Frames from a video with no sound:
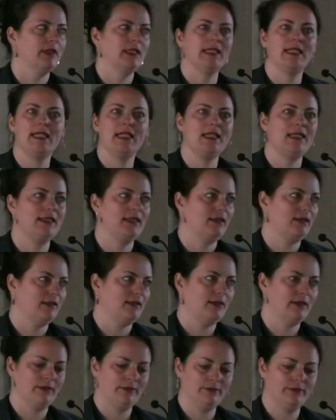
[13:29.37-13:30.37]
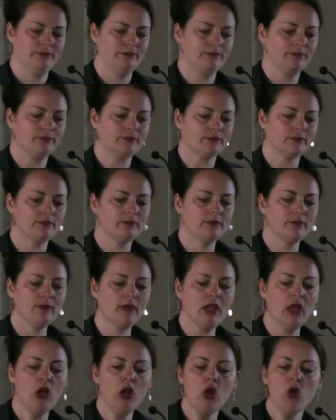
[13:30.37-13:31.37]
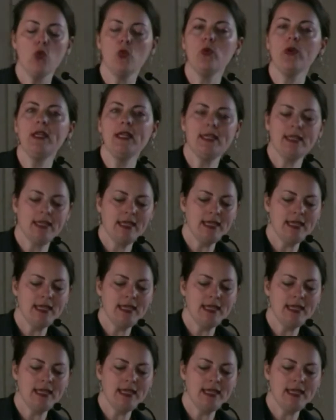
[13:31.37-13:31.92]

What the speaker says: It isn't. We